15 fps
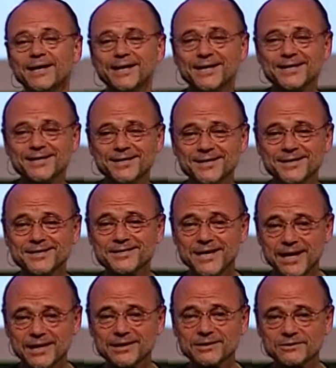and he's
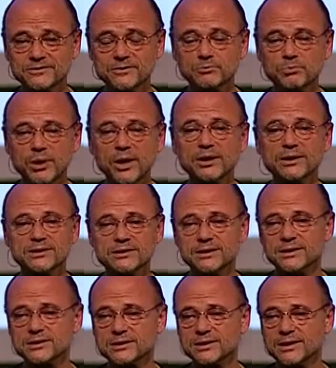active in
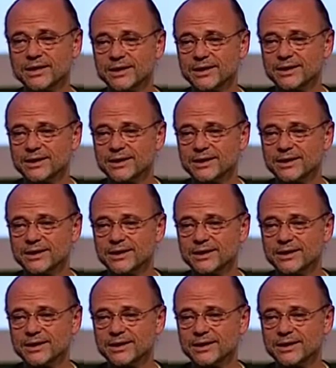politics.